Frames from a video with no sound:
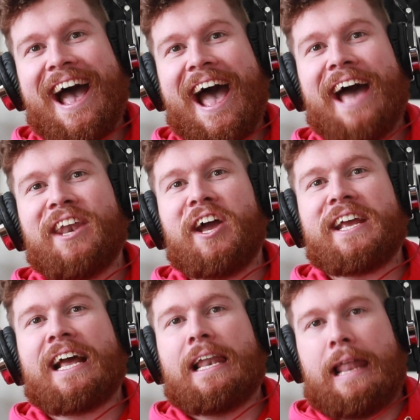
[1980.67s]
and I
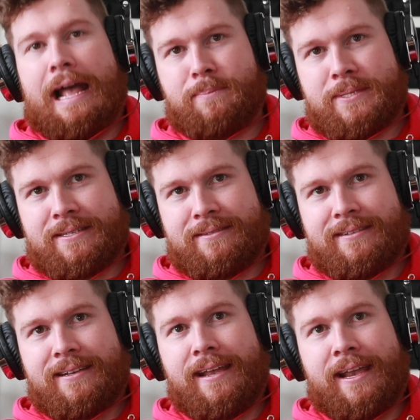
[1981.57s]
collapsed
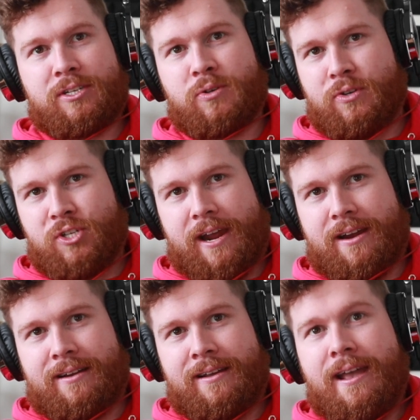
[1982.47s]
into a
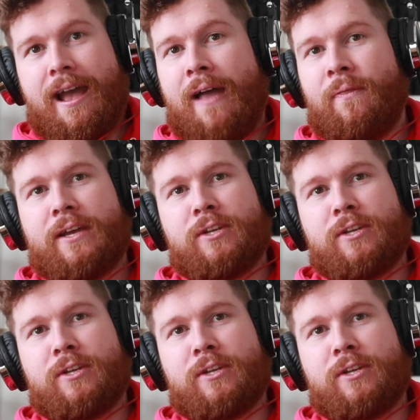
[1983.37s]
chair and